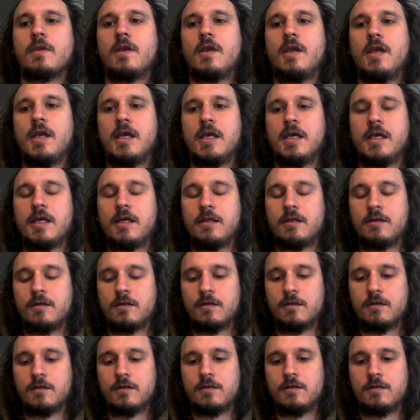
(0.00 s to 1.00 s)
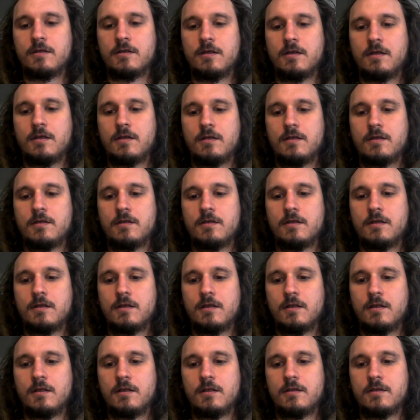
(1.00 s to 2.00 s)
And
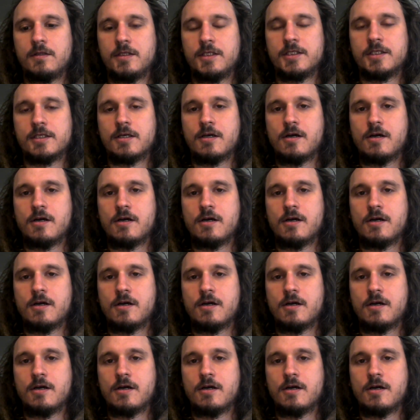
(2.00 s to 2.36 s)
these